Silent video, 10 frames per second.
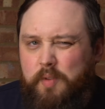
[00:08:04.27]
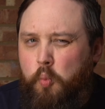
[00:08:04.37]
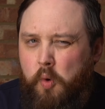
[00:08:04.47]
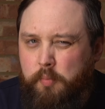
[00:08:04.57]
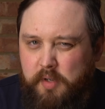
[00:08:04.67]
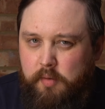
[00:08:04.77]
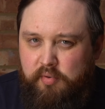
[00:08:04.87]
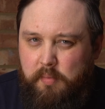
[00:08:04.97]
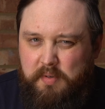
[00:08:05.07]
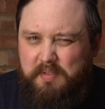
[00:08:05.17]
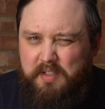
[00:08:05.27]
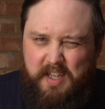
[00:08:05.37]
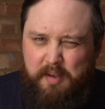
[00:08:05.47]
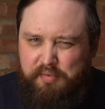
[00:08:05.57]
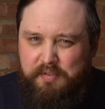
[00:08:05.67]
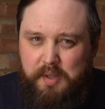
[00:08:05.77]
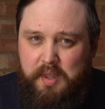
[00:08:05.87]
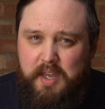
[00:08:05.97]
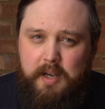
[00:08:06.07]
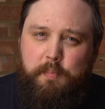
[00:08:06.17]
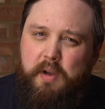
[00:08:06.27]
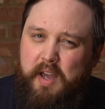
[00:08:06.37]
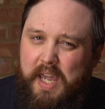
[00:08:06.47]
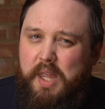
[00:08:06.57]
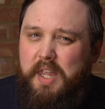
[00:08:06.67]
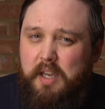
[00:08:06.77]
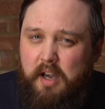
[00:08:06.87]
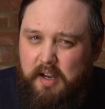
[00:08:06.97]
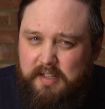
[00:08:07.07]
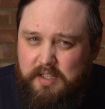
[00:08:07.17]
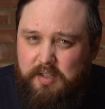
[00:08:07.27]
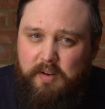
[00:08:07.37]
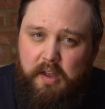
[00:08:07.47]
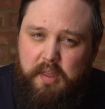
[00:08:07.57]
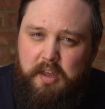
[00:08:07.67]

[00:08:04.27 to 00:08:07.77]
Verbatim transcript: won't be a problem because they're pretty thin, but a thicker undersuit like